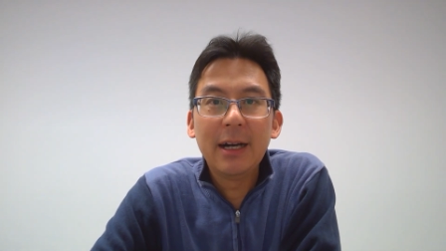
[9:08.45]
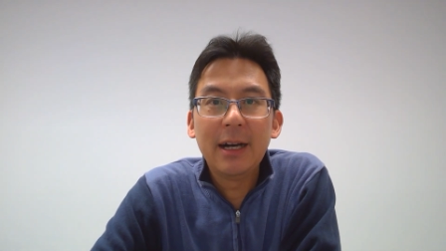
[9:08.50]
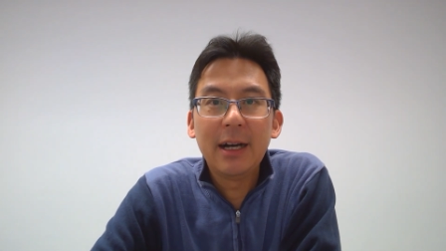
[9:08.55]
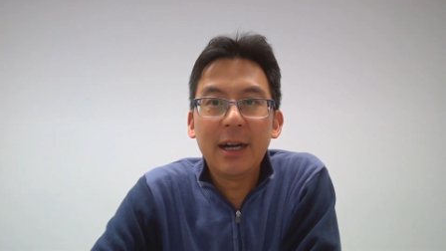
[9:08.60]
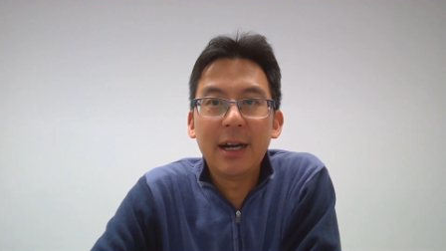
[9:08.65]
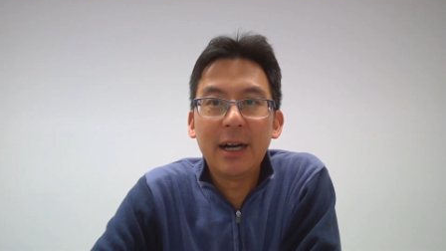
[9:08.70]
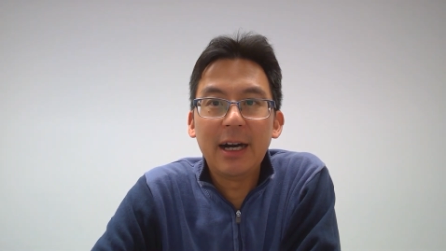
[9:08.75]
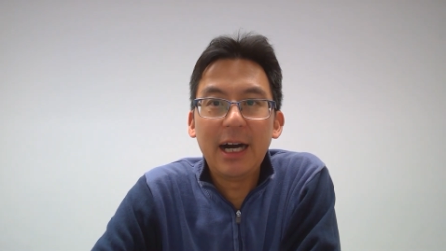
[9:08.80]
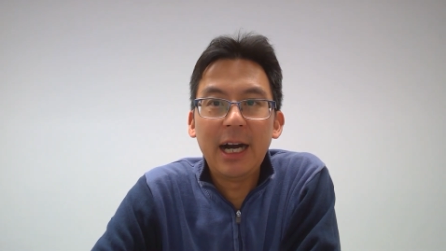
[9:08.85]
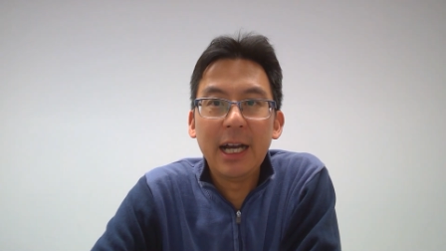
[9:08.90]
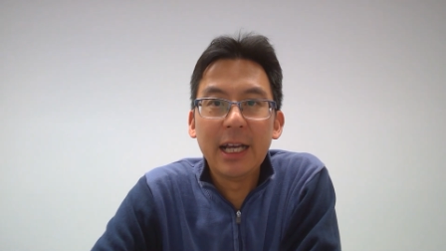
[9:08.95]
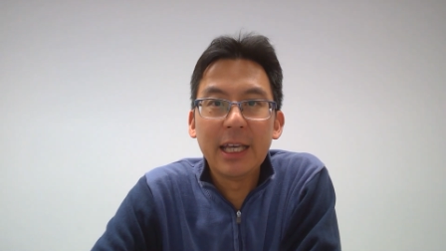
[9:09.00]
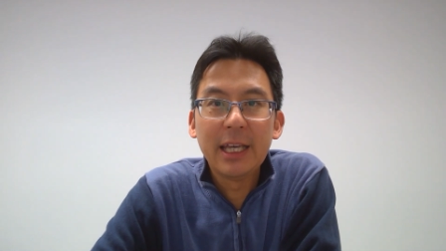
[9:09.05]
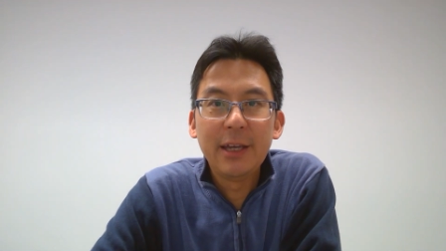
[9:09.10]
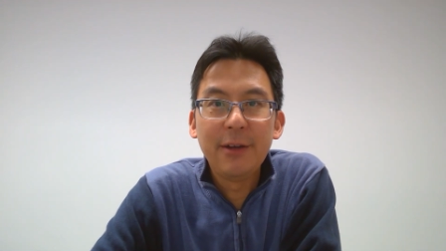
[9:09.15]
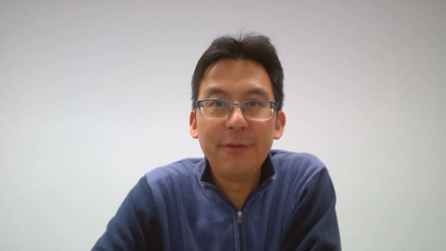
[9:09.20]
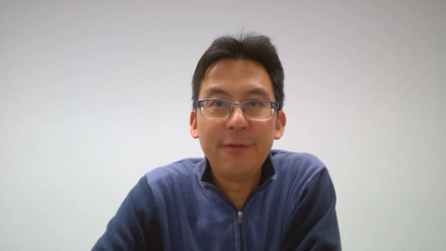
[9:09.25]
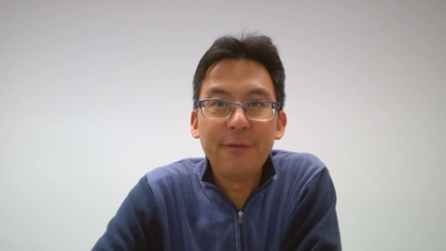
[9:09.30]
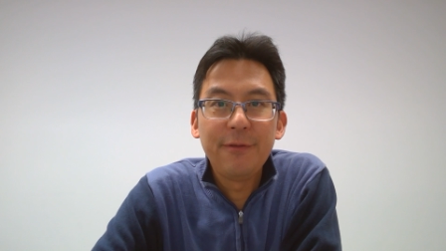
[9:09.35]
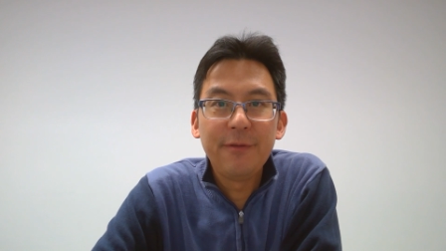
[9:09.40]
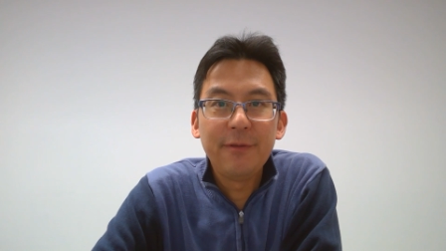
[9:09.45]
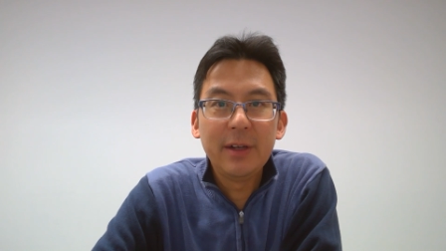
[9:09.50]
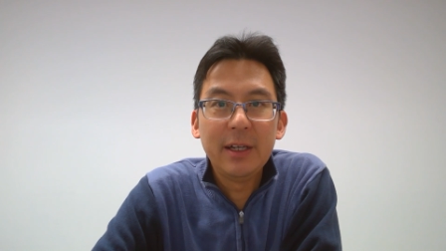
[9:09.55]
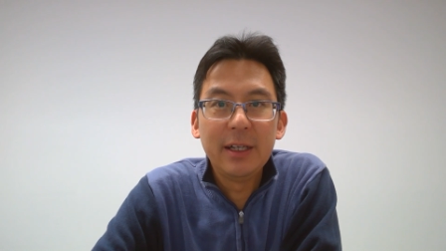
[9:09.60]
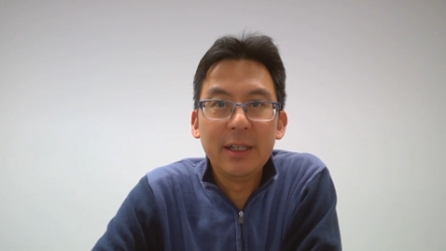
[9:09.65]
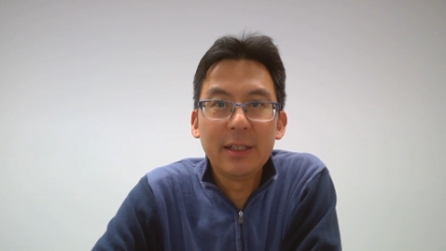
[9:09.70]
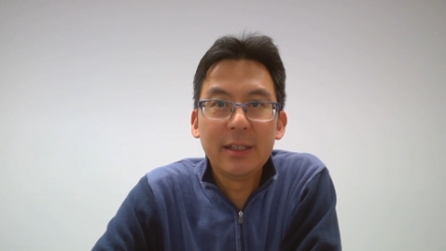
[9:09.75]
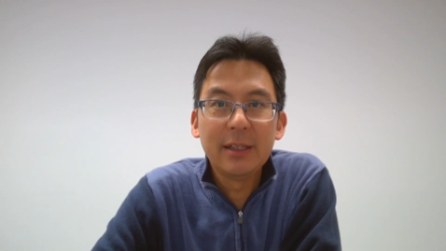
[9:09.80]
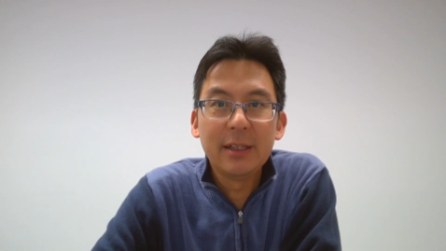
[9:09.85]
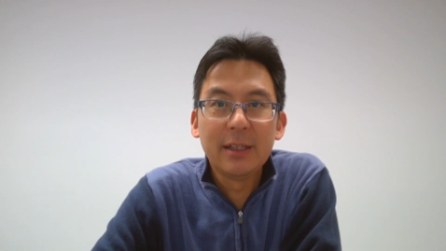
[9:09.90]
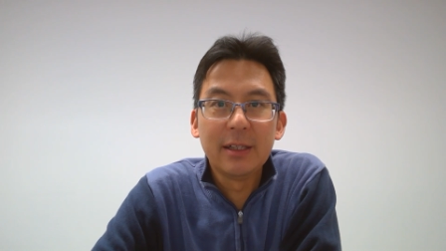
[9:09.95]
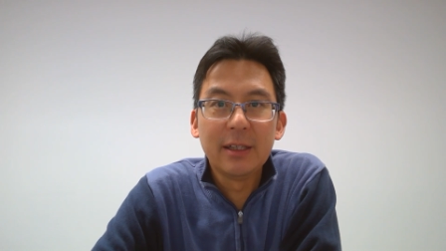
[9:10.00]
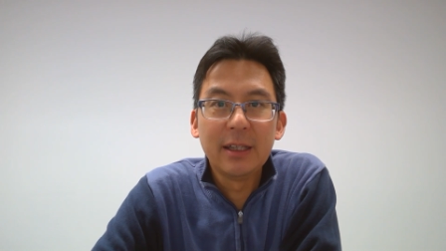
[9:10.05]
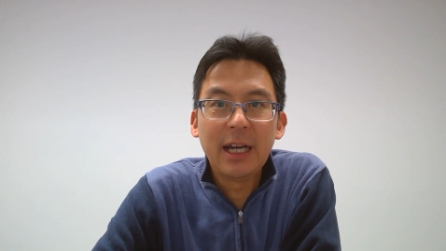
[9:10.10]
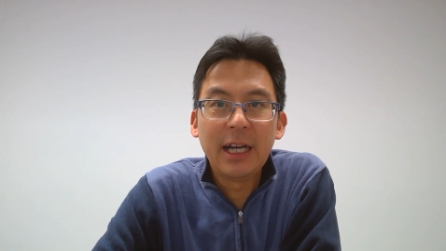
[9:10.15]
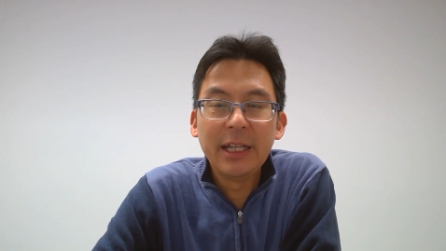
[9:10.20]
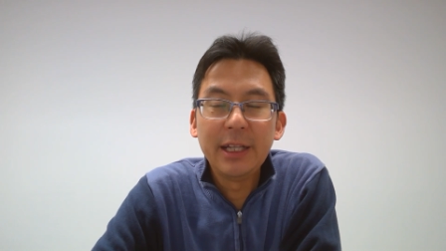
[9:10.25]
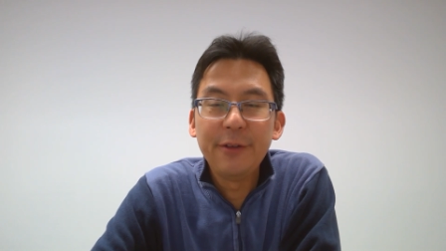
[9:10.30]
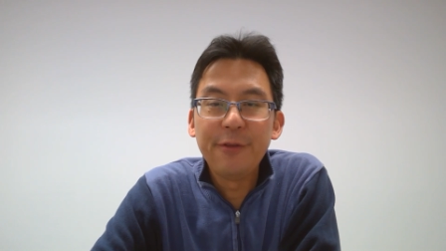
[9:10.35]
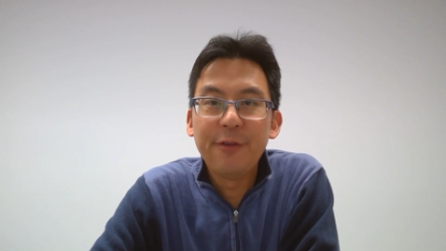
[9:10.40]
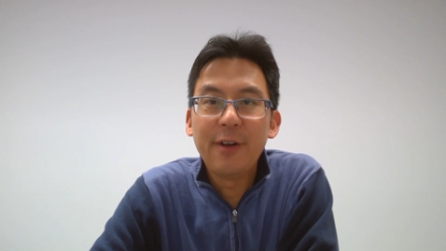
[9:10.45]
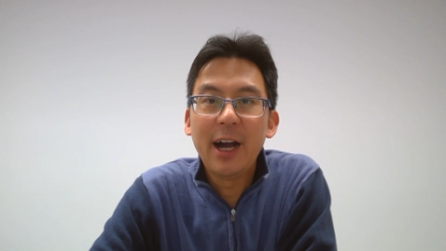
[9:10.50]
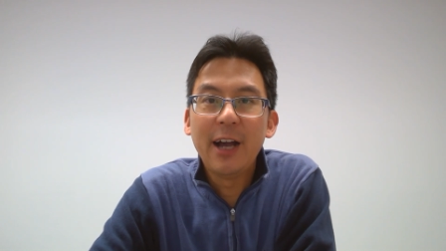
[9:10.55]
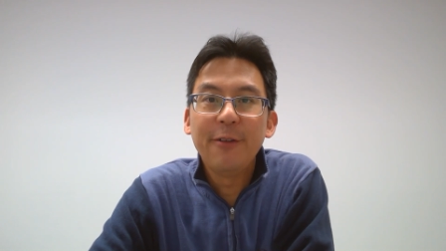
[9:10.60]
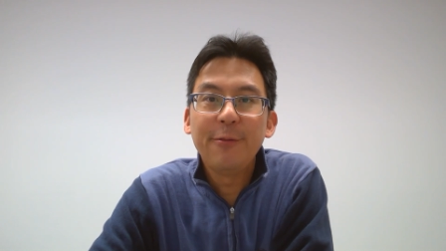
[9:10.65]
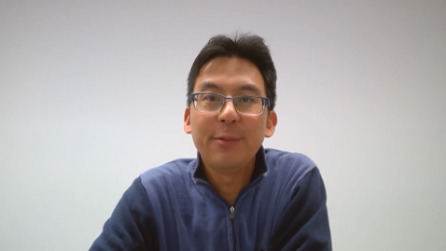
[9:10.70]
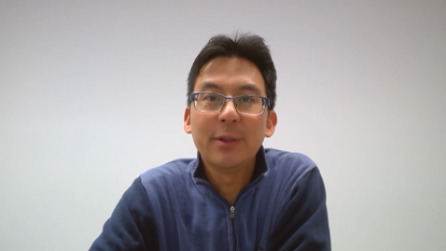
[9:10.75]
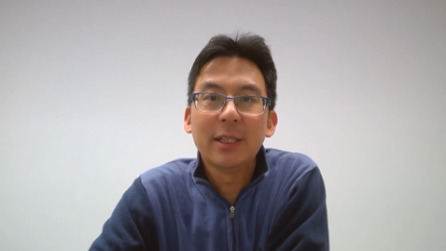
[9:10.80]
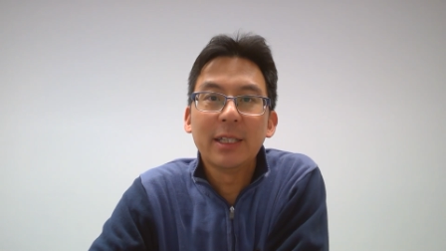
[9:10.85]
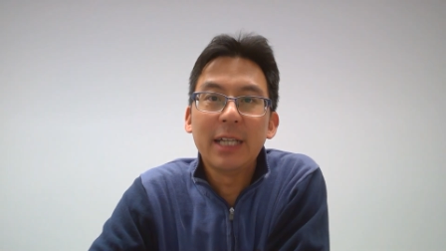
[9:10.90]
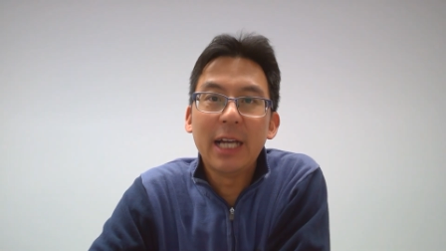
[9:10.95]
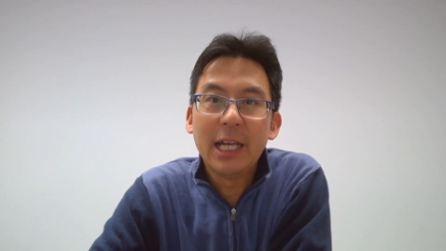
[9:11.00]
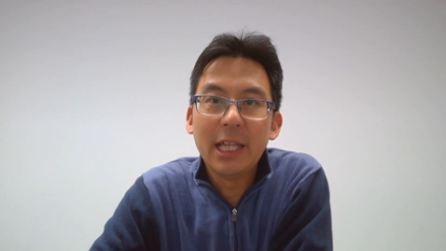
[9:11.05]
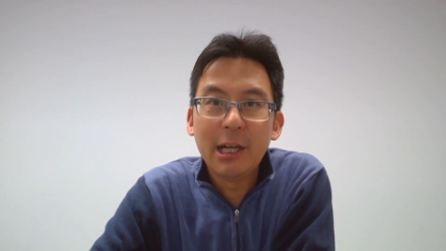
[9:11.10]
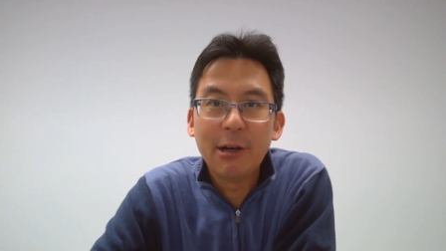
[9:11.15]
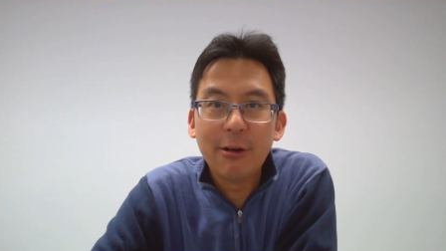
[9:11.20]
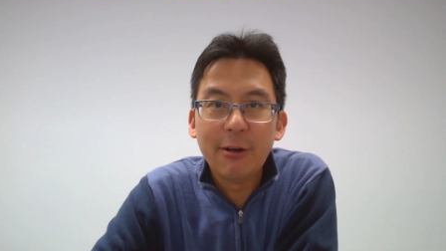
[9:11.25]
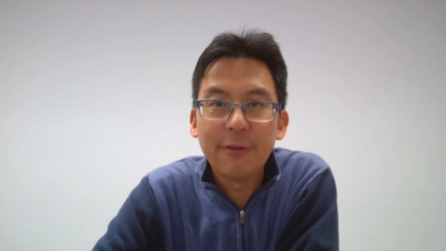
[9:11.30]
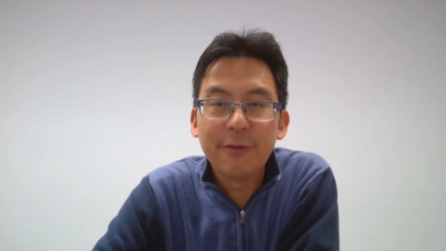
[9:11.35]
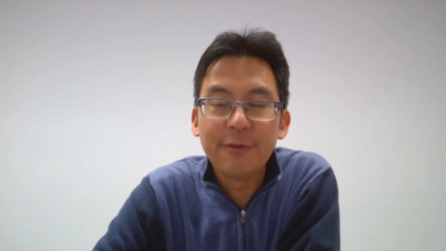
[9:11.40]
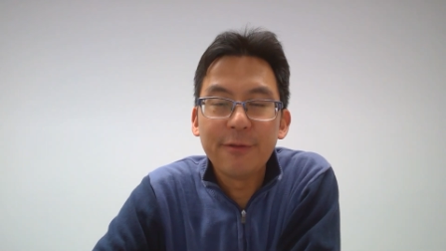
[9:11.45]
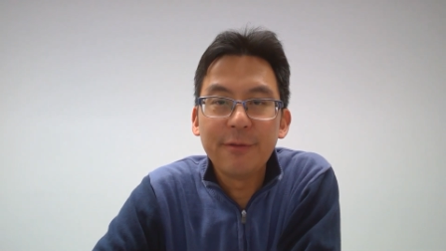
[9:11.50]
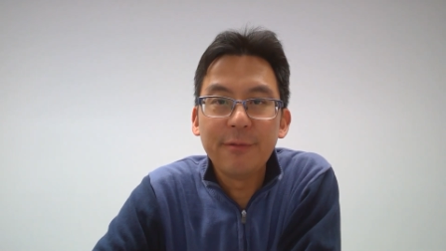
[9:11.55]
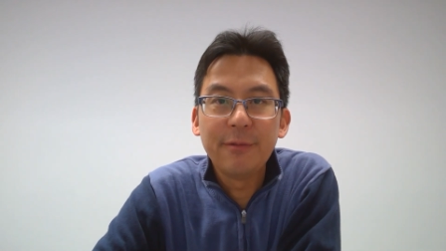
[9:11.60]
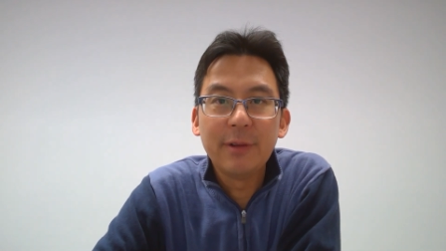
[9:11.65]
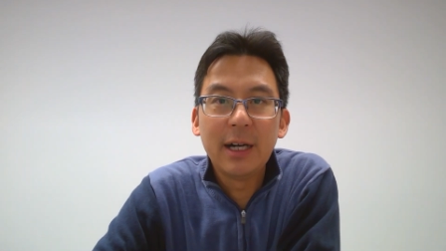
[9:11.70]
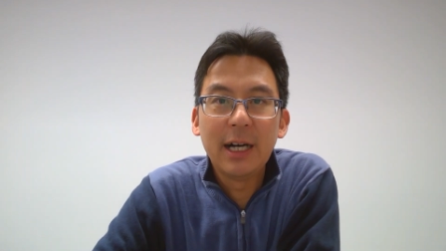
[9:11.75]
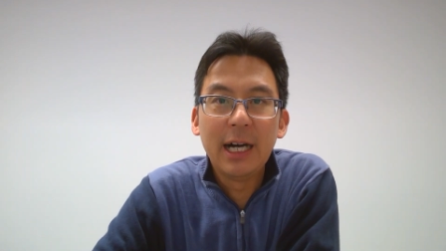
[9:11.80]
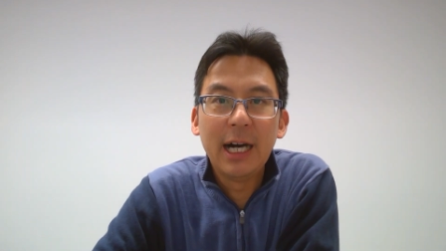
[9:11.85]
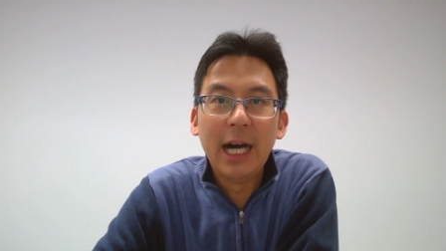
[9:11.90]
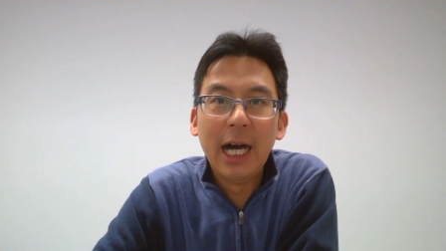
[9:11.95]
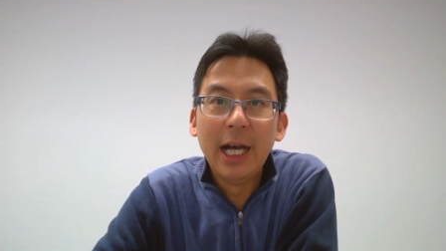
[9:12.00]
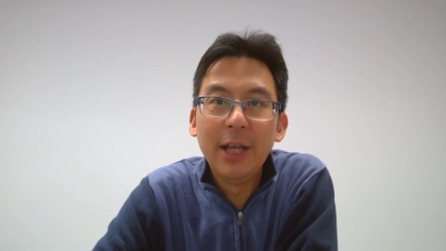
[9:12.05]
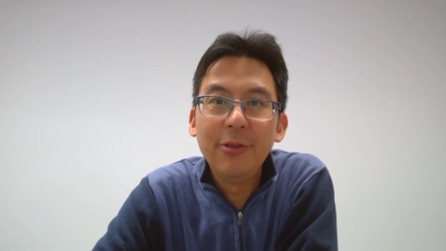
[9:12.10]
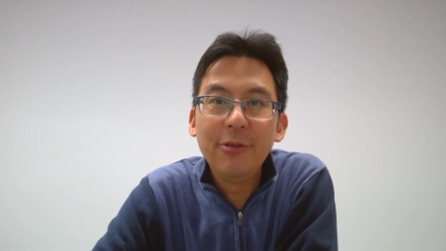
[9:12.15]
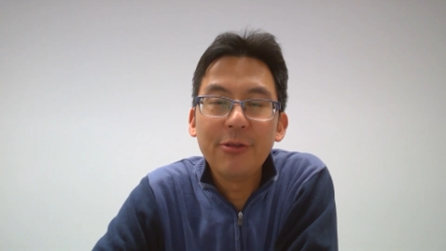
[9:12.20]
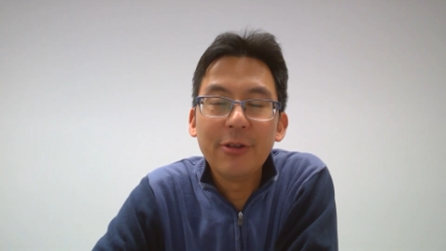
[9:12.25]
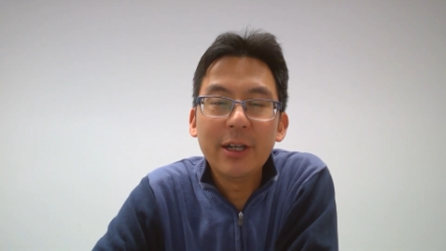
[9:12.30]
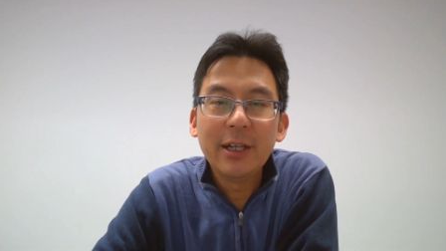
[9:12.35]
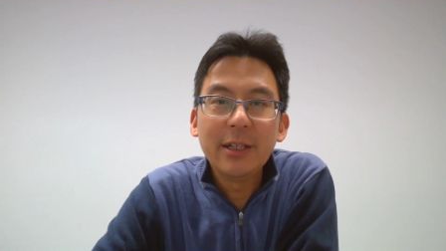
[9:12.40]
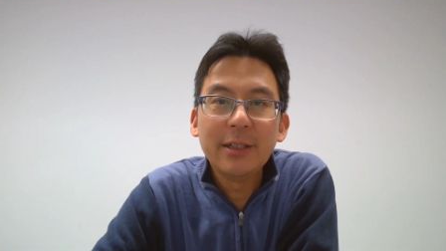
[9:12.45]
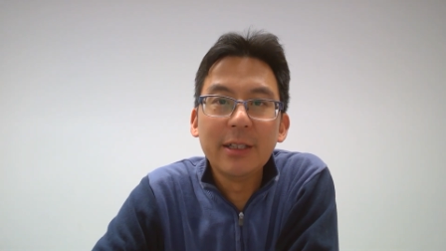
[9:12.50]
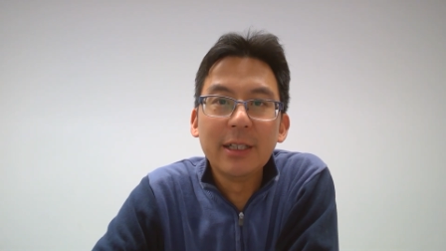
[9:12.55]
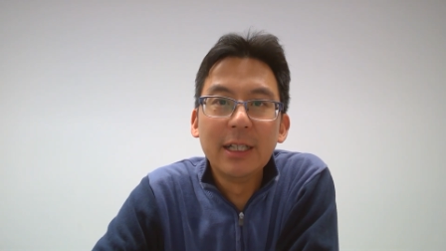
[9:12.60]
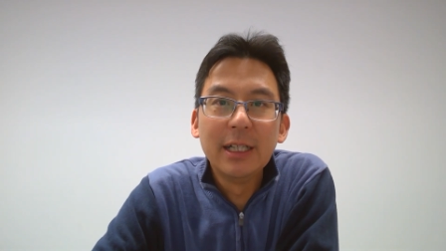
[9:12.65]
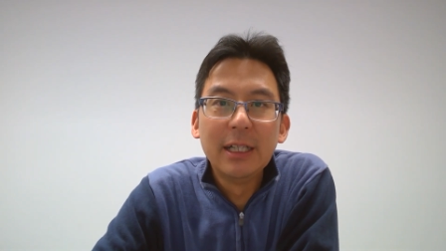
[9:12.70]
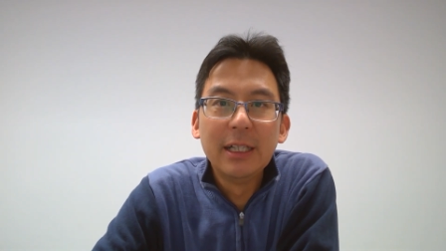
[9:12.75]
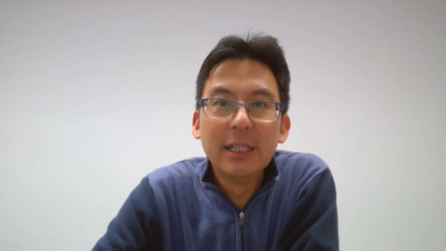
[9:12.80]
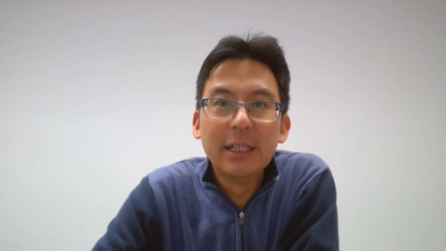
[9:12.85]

I give it 95% of 100.